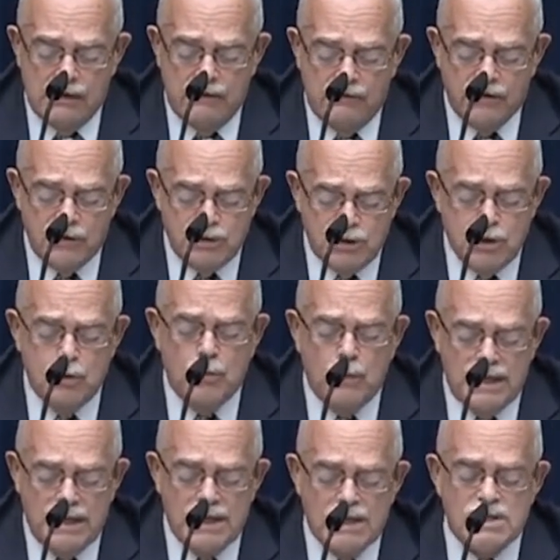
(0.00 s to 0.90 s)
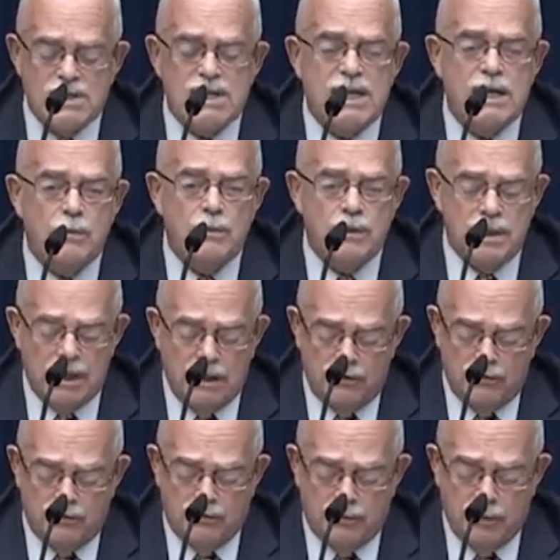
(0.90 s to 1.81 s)
For two weeks, he
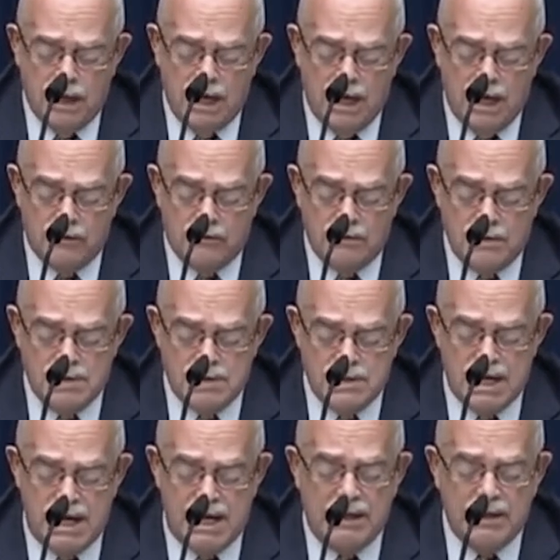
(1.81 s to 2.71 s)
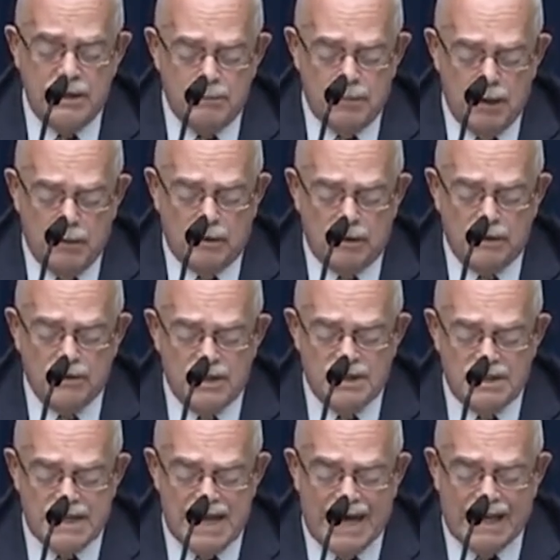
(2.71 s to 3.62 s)
withheld from Congress and the public
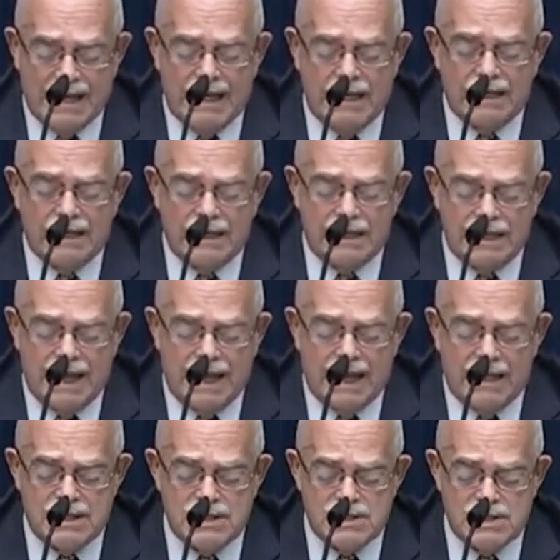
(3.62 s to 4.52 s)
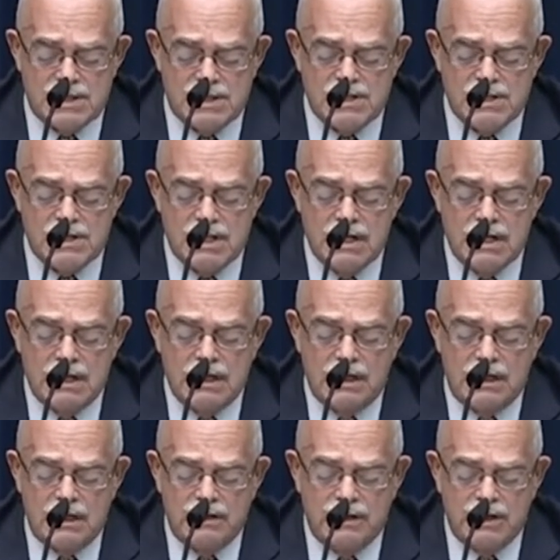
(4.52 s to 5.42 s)
the data and analysis
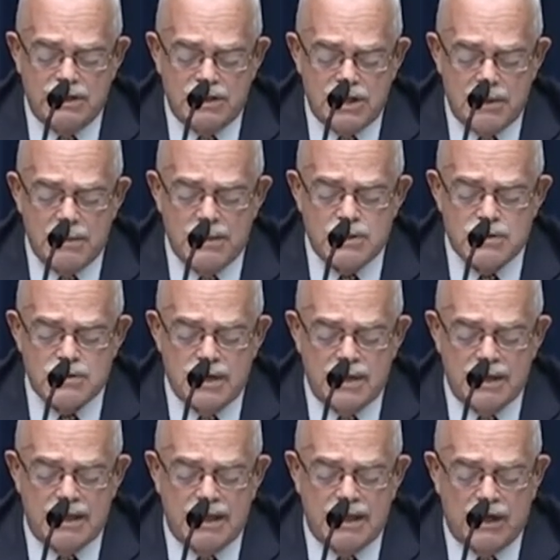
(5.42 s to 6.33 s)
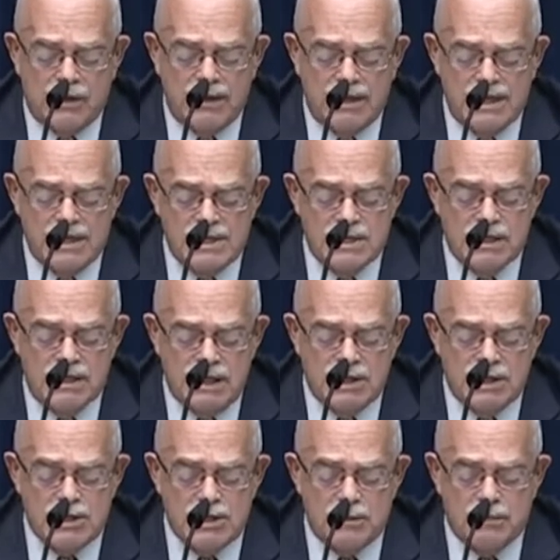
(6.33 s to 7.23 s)
that demonstrated how his
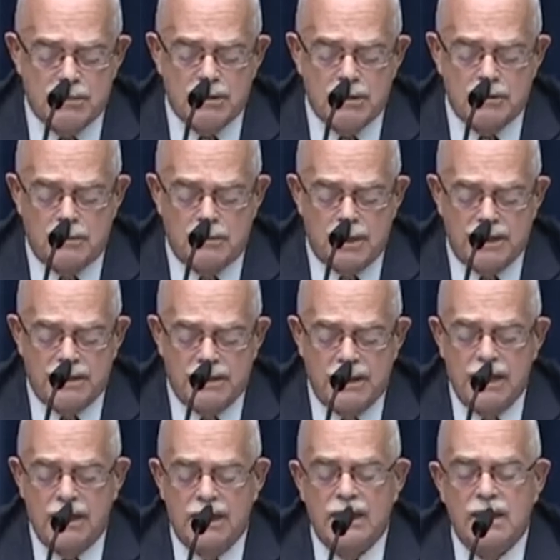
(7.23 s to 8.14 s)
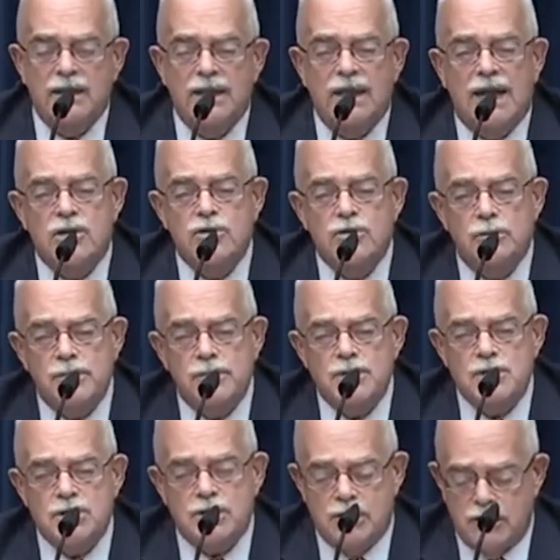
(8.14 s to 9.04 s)
leadership undermined the actual
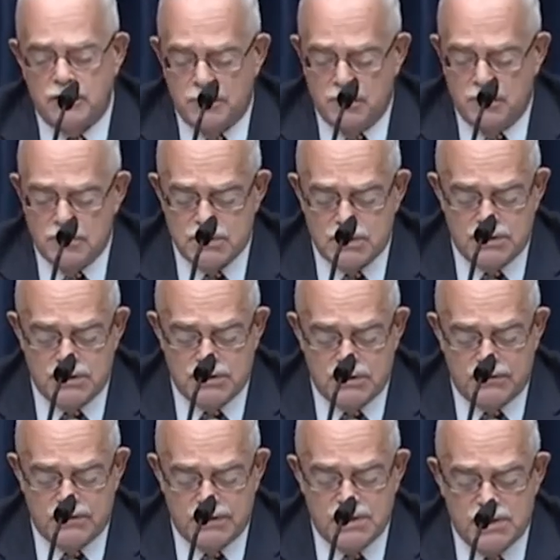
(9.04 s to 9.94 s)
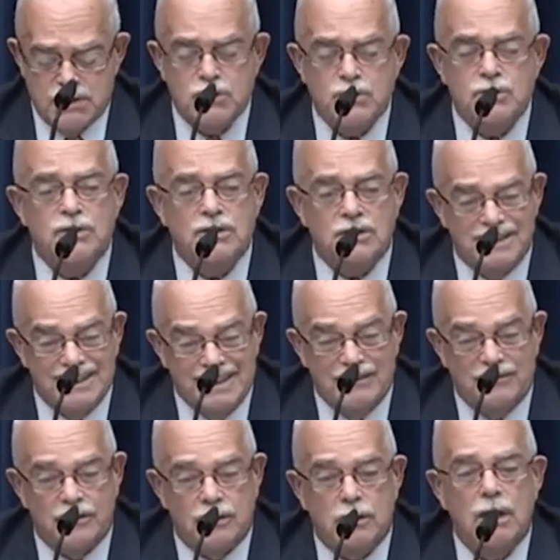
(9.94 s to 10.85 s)
mission of the Postal Service to
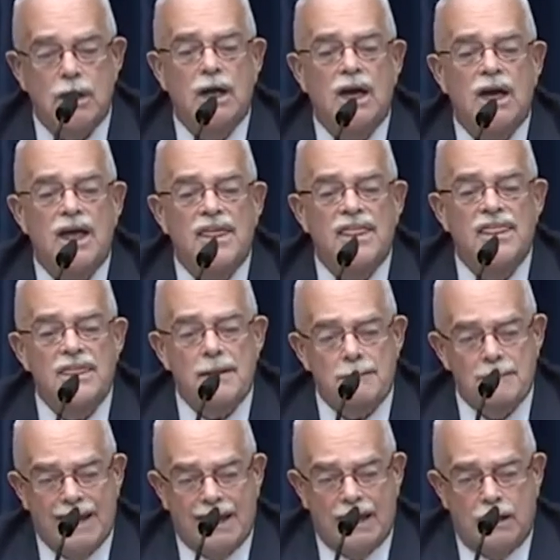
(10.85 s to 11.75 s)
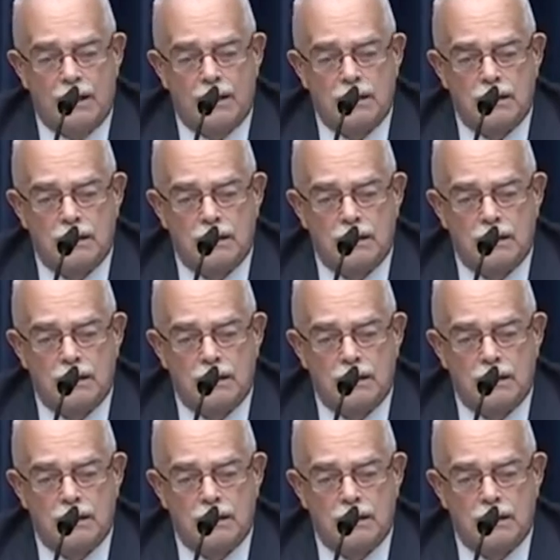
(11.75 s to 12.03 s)
deliver the mail.